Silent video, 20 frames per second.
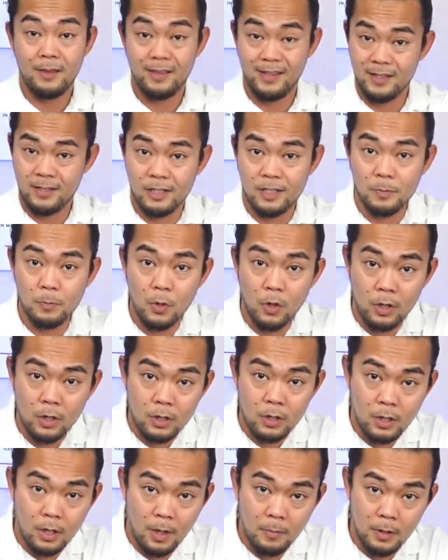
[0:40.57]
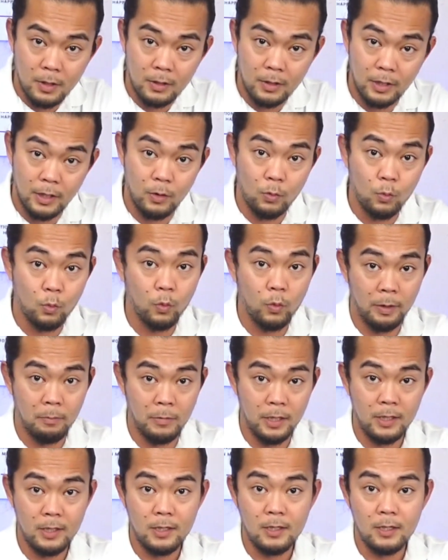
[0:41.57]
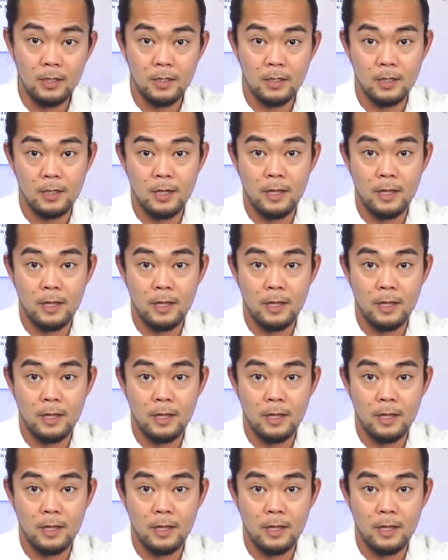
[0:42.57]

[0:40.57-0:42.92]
This is more common in women